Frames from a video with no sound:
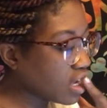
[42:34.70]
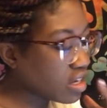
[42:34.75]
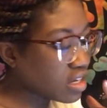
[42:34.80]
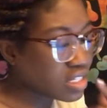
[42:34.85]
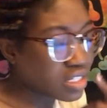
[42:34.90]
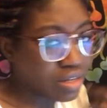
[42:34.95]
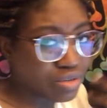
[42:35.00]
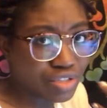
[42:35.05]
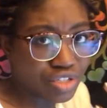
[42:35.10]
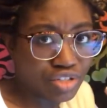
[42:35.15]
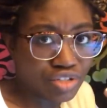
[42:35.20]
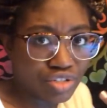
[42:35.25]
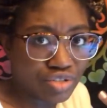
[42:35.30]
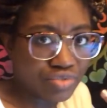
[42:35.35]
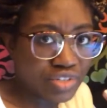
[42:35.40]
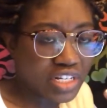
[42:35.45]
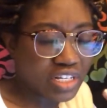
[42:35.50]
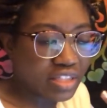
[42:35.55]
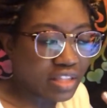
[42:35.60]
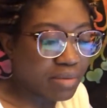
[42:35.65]
because I was used
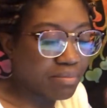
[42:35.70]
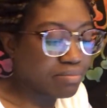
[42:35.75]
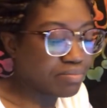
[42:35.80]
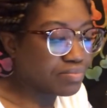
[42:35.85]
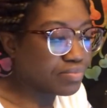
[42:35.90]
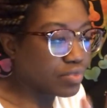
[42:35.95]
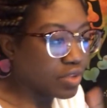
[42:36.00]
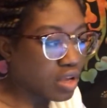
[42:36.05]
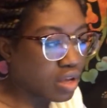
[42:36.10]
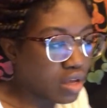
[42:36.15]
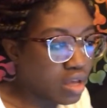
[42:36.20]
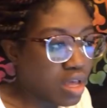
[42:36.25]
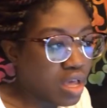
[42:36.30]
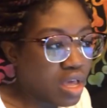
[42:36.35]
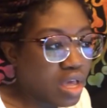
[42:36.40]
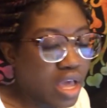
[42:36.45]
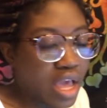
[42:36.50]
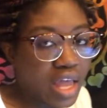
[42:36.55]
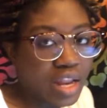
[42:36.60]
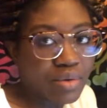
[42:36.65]
to reading them
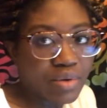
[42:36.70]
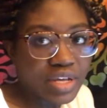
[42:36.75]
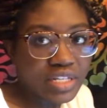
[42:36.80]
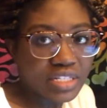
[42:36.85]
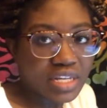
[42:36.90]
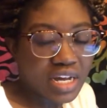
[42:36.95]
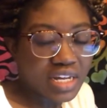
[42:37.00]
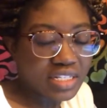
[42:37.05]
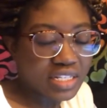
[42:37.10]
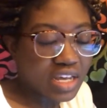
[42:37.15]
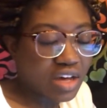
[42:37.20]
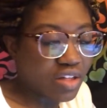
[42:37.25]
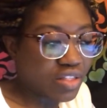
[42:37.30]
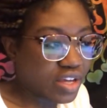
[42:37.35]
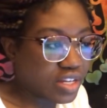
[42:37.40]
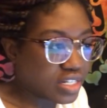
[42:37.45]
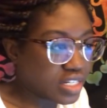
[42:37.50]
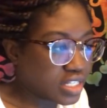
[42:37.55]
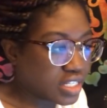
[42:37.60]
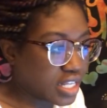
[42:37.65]
anyways I say all
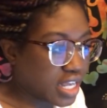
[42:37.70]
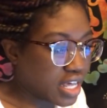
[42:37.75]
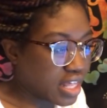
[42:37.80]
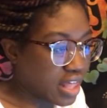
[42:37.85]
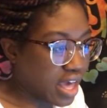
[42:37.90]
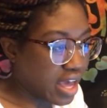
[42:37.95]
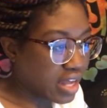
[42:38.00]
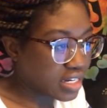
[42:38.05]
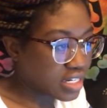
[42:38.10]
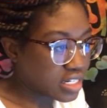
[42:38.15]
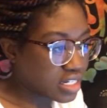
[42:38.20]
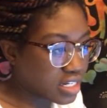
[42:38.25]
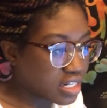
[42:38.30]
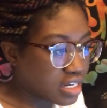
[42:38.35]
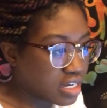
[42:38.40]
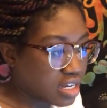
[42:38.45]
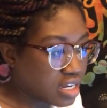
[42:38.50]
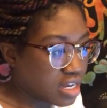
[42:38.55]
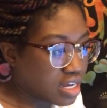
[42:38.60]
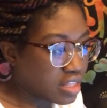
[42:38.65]
that to say that
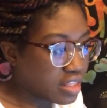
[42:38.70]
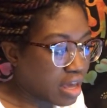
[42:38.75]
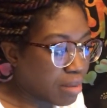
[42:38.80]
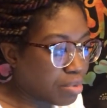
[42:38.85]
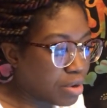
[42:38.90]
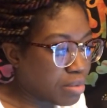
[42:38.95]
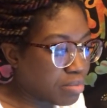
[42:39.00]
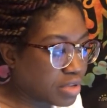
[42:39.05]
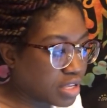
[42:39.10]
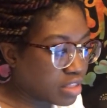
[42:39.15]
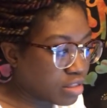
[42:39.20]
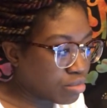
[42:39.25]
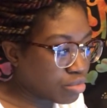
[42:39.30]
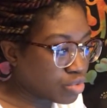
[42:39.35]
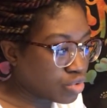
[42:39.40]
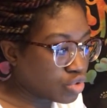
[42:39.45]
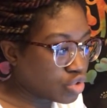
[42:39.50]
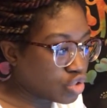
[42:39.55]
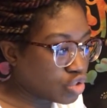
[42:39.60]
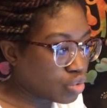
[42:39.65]
that put me in the
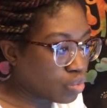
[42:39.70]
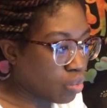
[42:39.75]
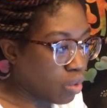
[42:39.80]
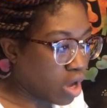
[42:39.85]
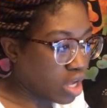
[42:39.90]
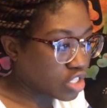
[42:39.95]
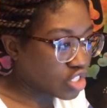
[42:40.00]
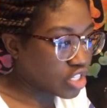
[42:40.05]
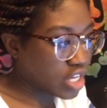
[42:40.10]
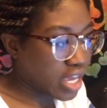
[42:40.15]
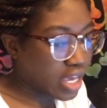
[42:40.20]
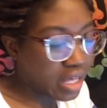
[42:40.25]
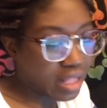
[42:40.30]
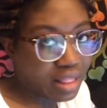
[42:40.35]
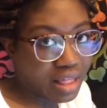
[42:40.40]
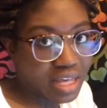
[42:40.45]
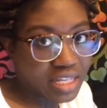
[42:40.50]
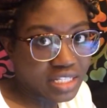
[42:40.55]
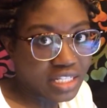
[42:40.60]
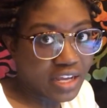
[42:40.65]
mood to watch a
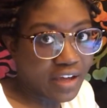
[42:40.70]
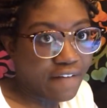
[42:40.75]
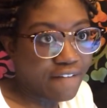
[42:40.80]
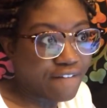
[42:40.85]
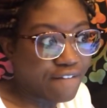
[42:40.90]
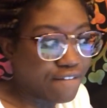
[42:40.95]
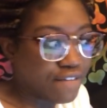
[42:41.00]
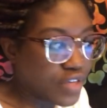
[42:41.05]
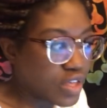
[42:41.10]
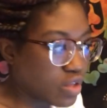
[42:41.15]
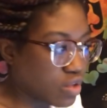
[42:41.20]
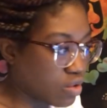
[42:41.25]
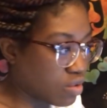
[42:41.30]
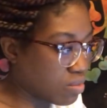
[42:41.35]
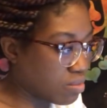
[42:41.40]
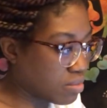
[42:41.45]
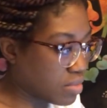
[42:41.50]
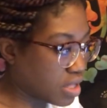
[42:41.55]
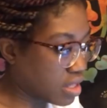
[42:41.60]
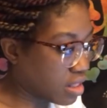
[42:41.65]
classic
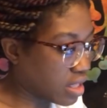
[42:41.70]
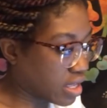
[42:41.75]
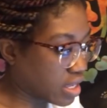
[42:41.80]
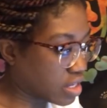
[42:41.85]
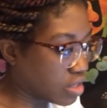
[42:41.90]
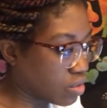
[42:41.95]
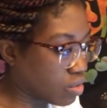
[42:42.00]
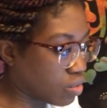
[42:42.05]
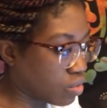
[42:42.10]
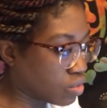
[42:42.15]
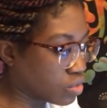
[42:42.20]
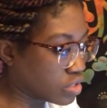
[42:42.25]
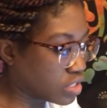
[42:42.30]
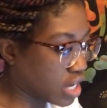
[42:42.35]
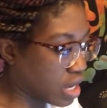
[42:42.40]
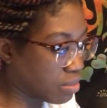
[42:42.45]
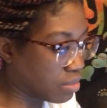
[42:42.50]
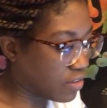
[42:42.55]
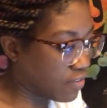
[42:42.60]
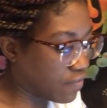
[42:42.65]
film like an
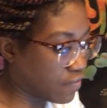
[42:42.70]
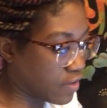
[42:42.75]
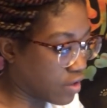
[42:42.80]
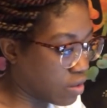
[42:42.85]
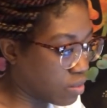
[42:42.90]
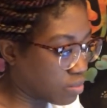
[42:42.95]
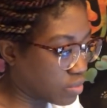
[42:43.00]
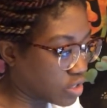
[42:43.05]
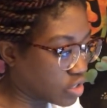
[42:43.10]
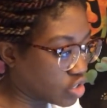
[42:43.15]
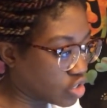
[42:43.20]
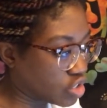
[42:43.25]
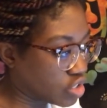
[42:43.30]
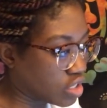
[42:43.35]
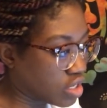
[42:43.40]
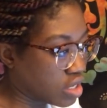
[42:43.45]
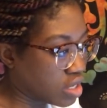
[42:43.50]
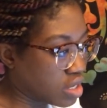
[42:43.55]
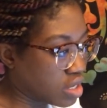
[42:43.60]
old-timey film which